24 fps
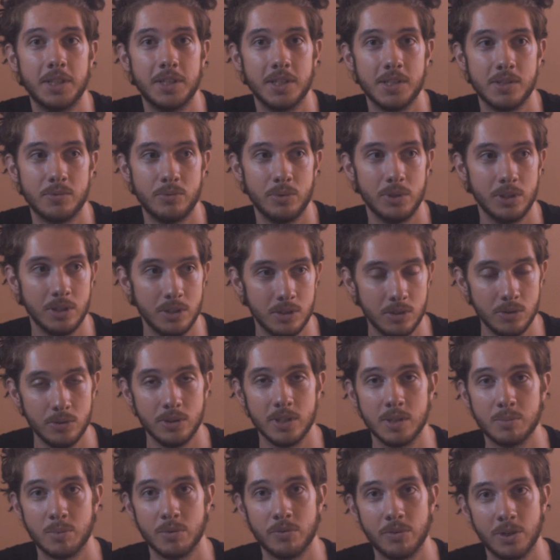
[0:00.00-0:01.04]
that doesn't really do
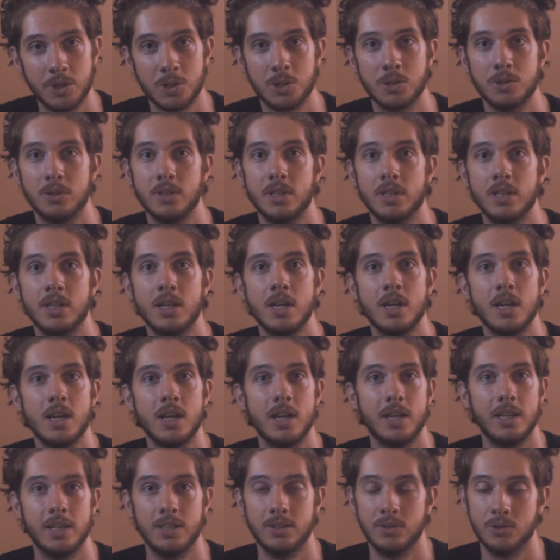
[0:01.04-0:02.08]
this professionally
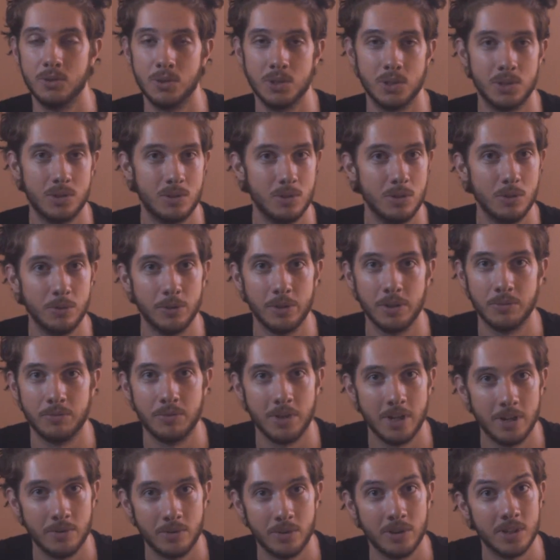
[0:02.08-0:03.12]
and they're just doing a
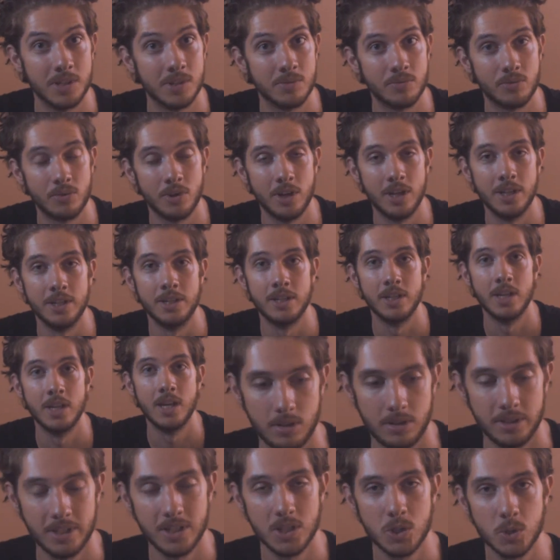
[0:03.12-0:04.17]
favor as a friend,
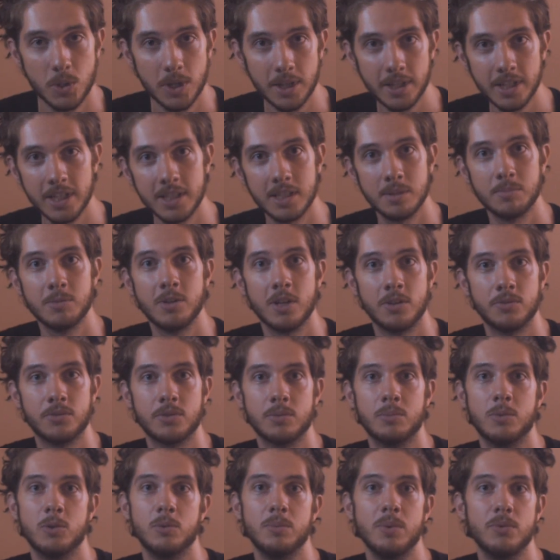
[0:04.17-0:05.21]
then try to get them
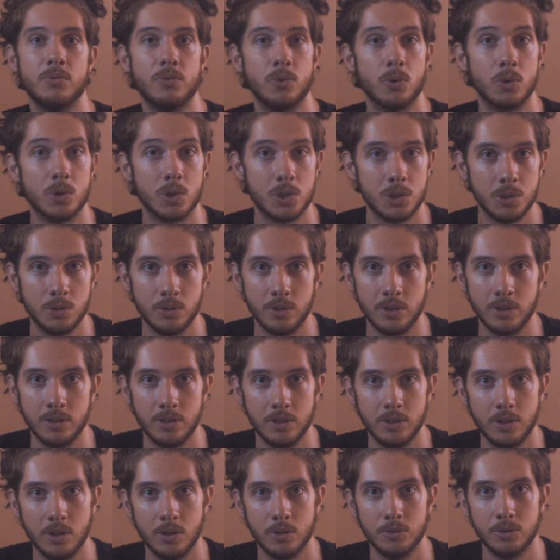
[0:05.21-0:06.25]
comfortable before shooting.
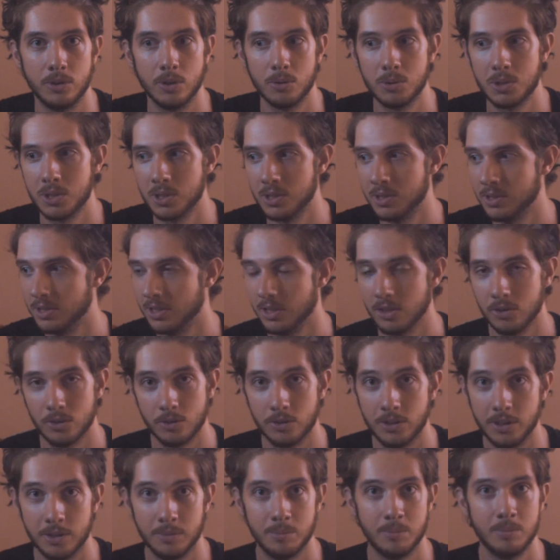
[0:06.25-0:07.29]
Don't just
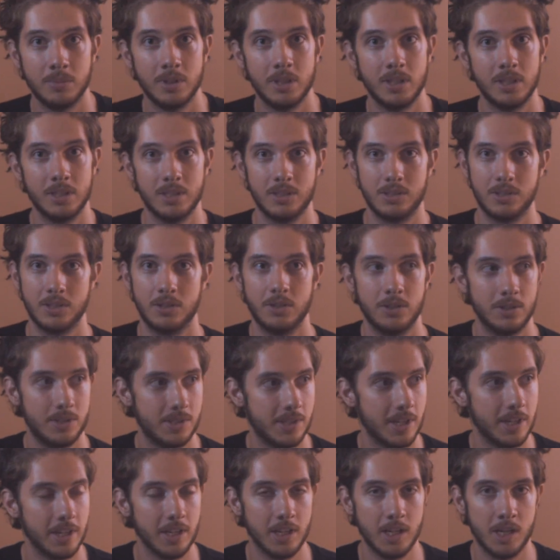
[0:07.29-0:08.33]
ignore them, start
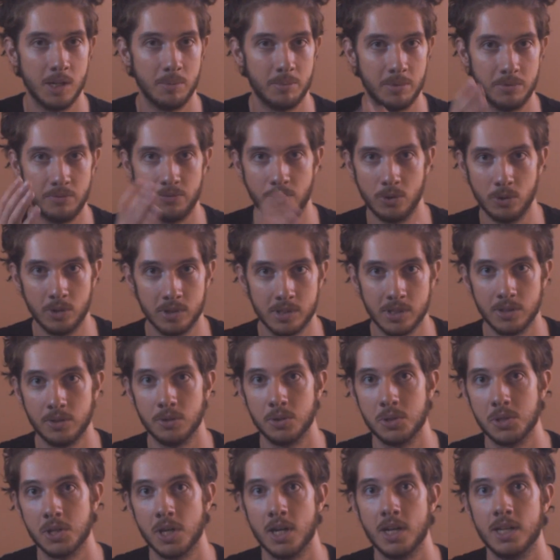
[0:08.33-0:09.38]
setting up and focus on your
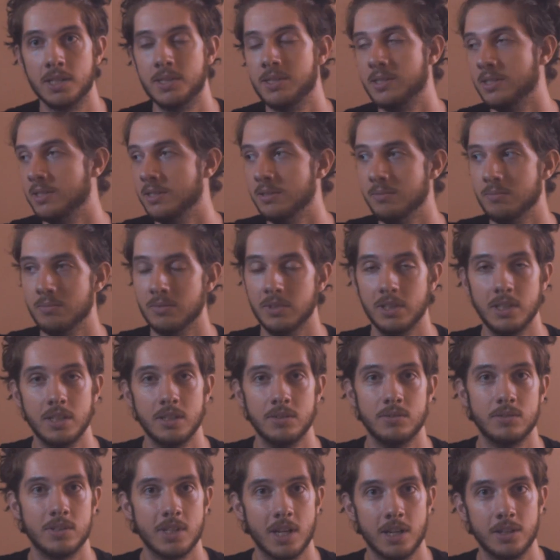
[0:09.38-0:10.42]
shots and
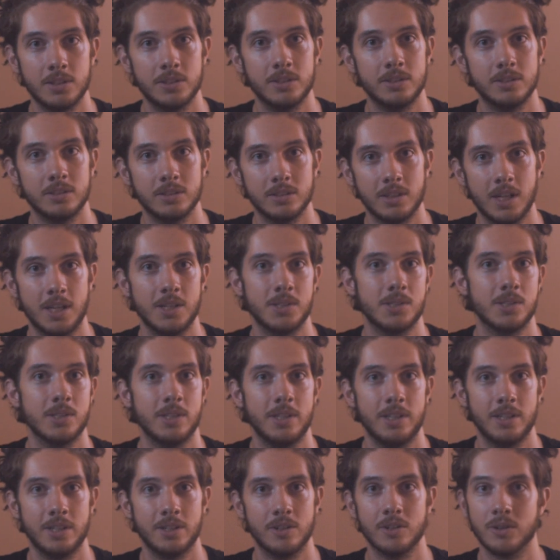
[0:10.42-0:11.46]
leave talent
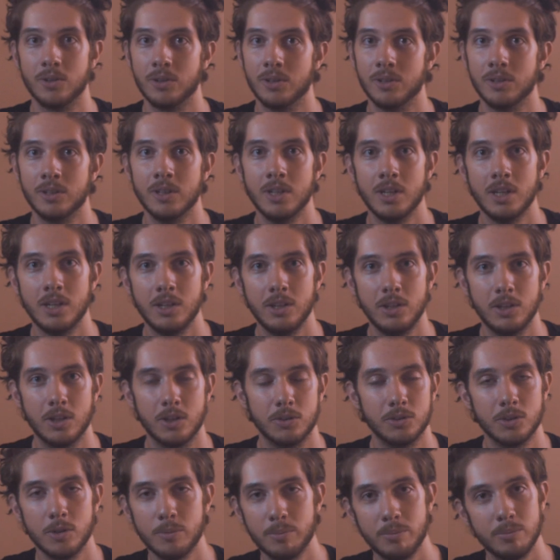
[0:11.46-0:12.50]
isolated, or
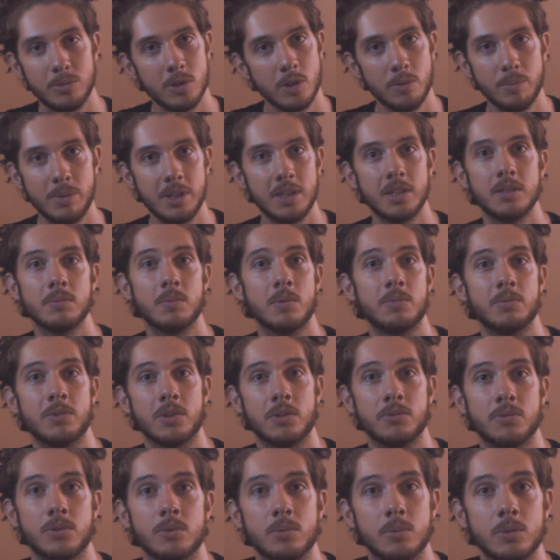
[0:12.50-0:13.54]
don't make them
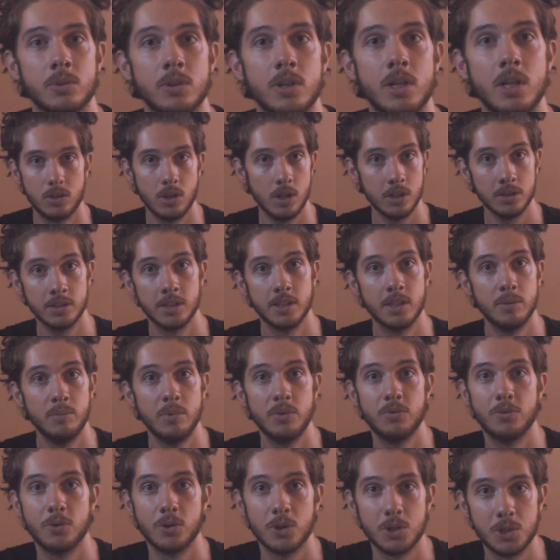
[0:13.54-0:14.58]
uncomfortable. Talk to them
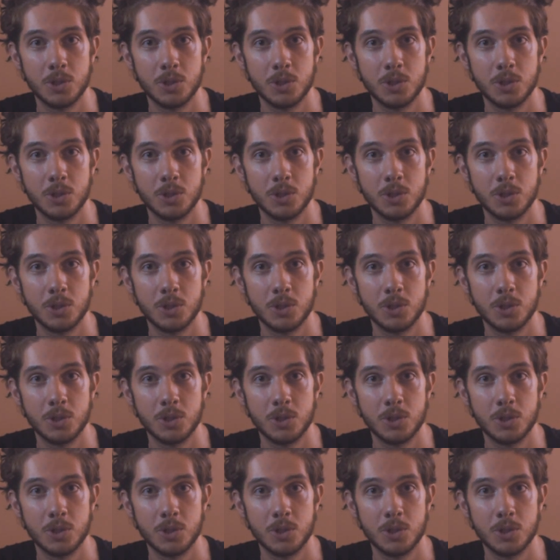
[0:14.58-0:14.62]
before